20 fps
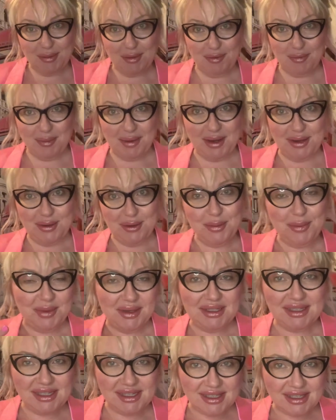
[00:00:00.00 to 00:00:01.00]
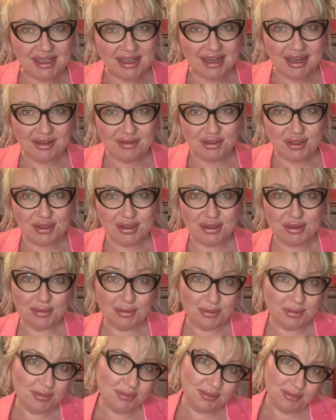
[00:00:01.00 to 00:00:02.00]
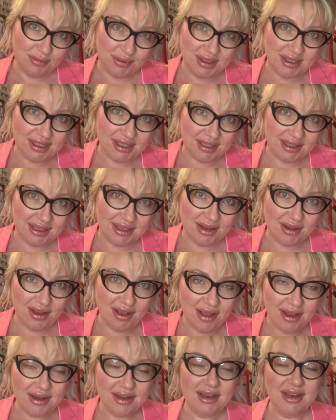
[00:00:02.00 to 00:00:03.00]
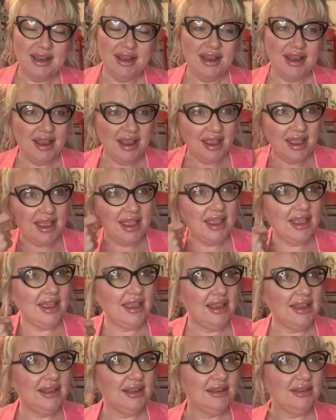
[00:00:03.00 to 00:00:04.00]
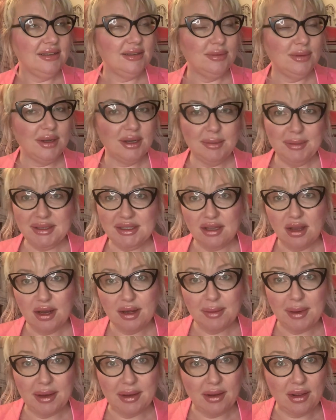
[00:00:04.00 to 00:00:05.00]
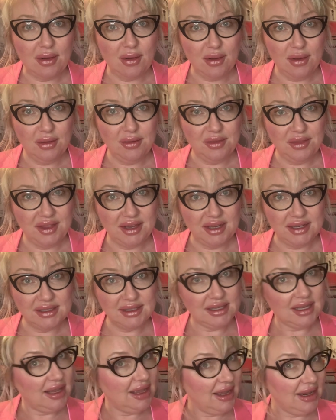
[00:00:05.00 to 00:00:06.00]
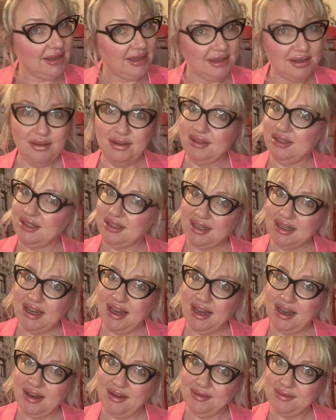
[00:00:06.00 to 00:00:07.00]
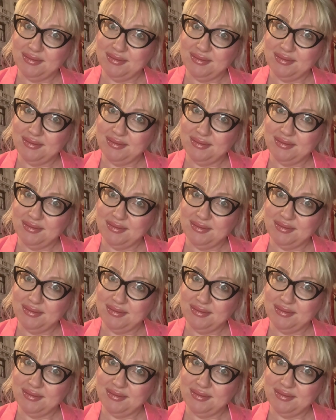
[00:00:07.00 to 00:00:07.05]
of my new pieces that I've just recently got. And we're gonna be talking about all things Heidi Daus today.